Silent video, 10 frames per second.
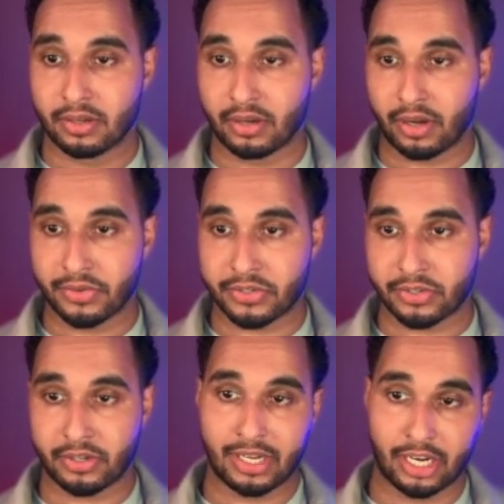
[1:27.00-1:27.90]

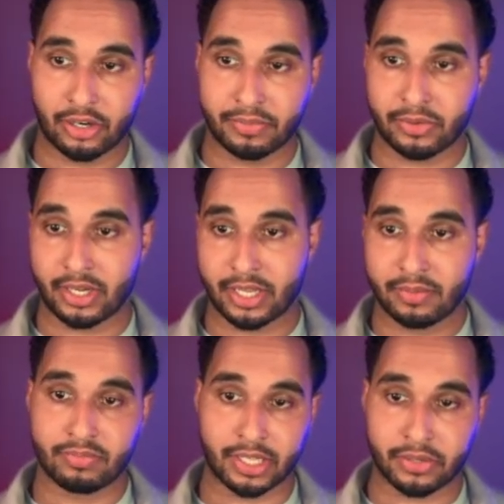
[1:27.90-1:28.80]
answer. Hello Abdullah,
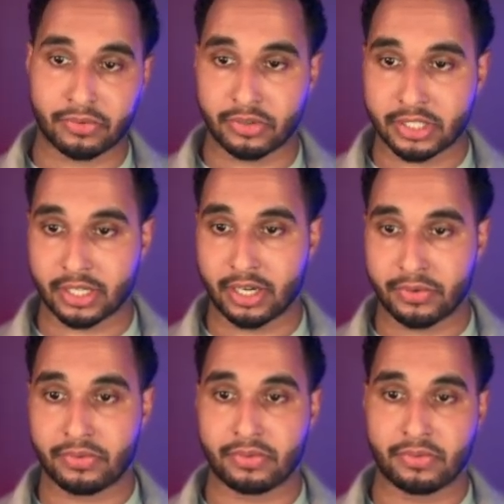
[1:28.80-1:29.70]
thank you for reaching
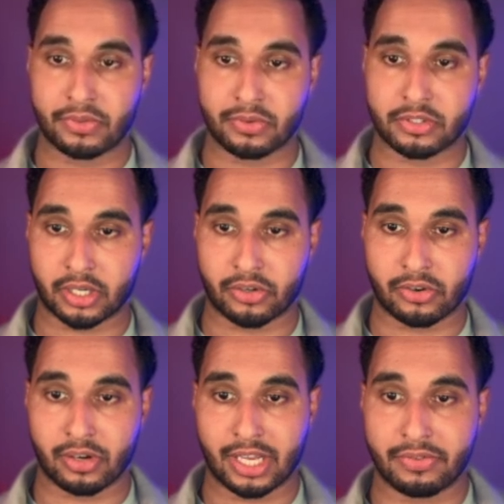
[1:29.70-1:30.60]
out to
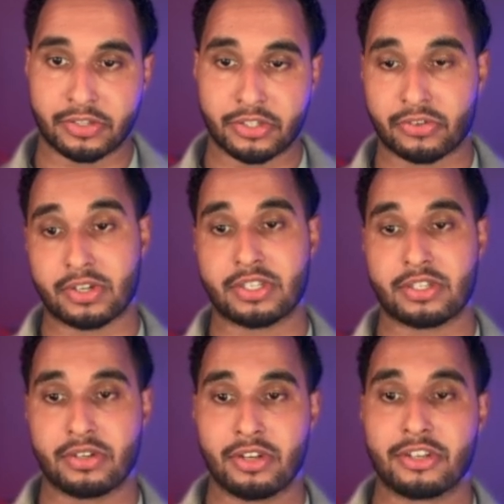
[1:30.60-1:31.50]
secure life insurance.
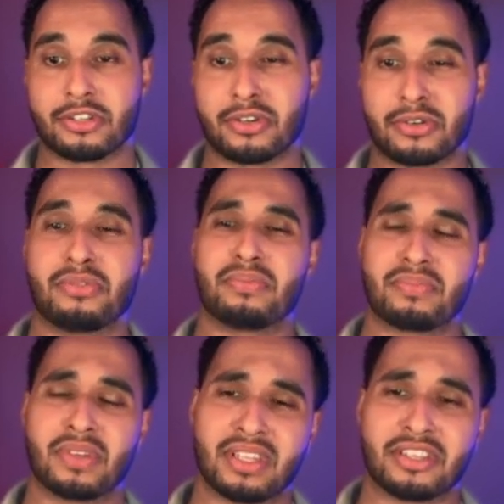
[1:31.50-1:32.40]
So
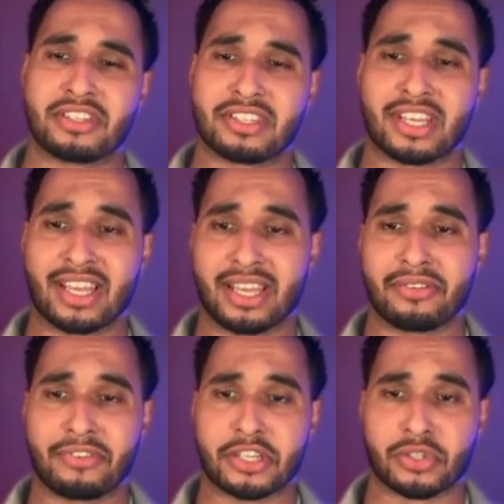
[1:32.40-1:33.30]
this is a
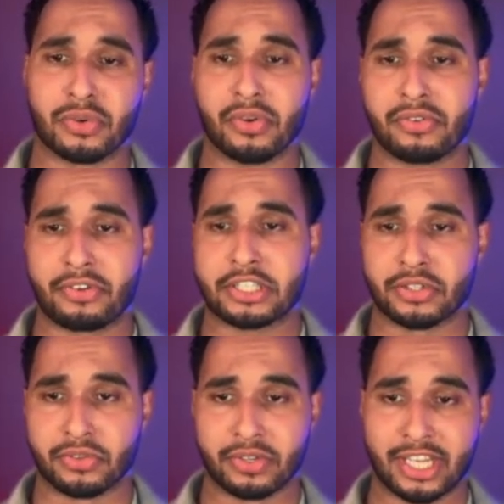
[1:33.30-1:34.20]

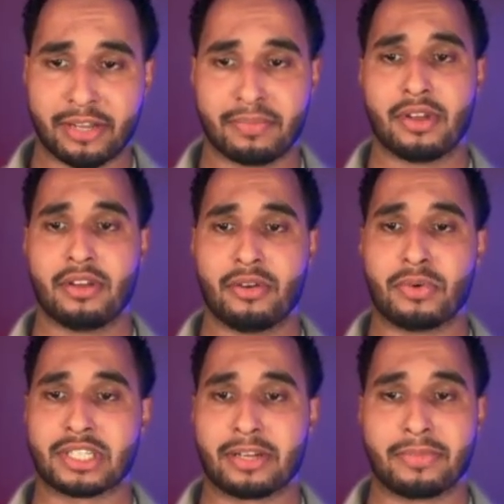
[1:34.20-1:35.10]
fictional name
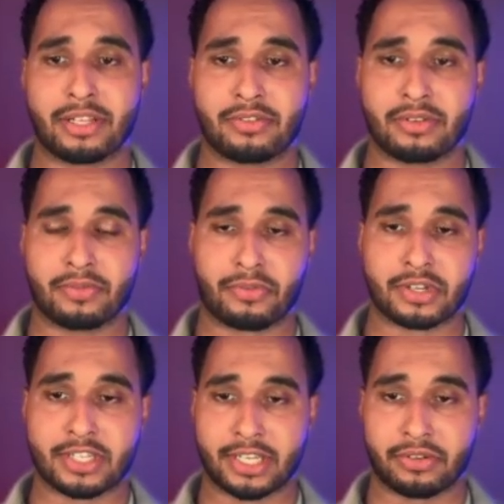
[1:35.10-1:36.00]
which I made for the
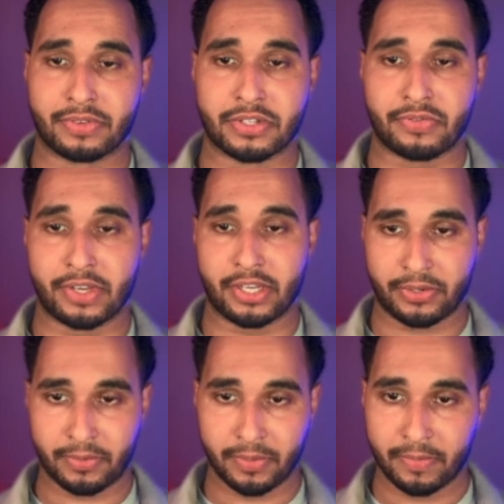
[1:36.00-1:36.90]
sake of this
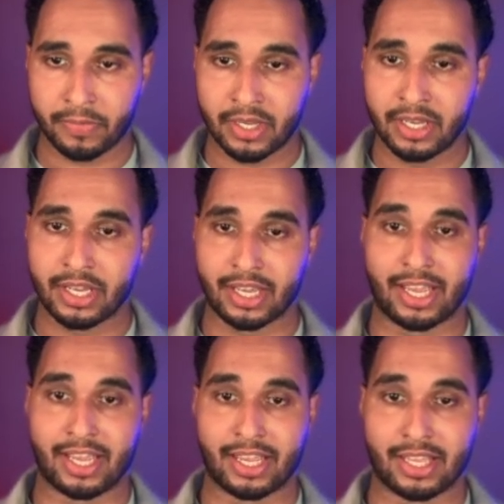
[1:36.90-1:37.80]
video,
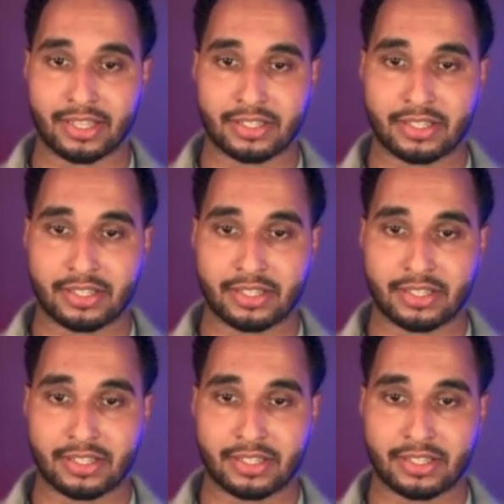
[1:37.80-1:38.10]
and